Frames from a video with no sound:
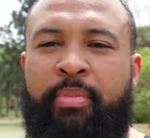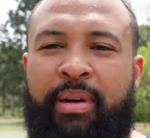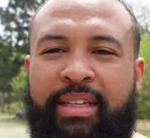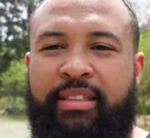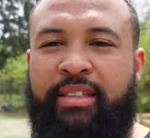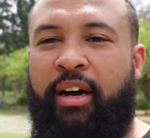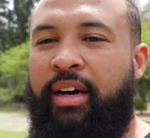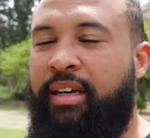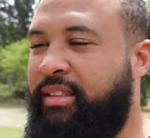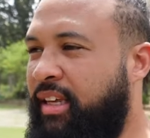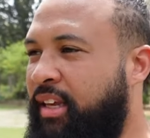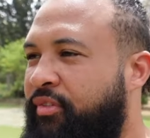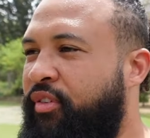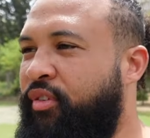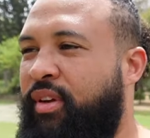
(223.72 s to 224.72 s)
Please guys,
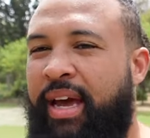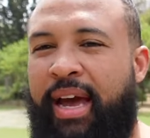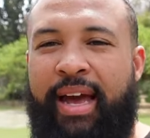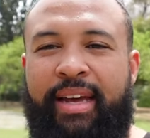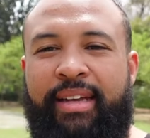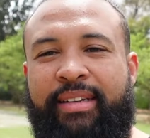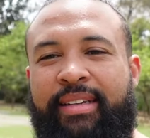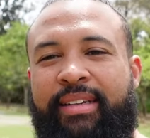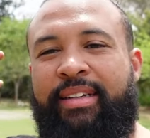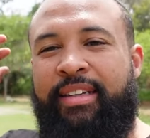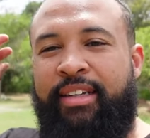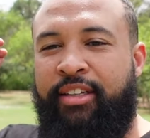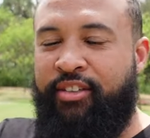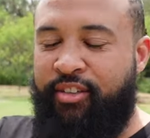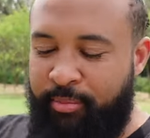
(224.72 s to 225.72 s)
if you can,
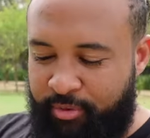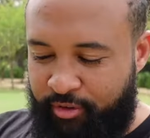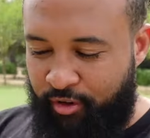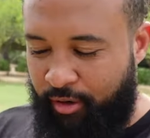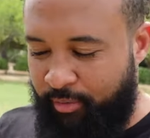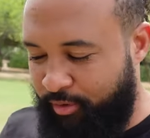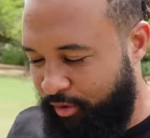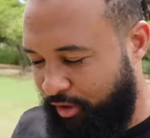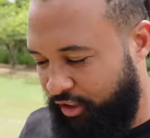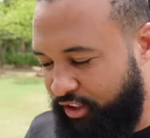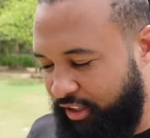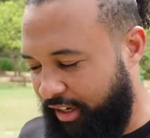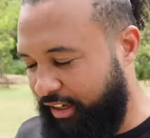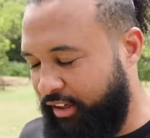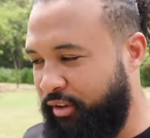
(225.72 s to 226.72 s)
subscribe to our
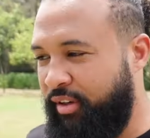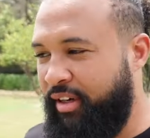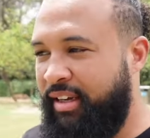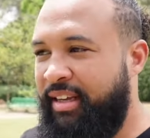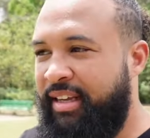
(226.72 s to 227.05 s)
channel.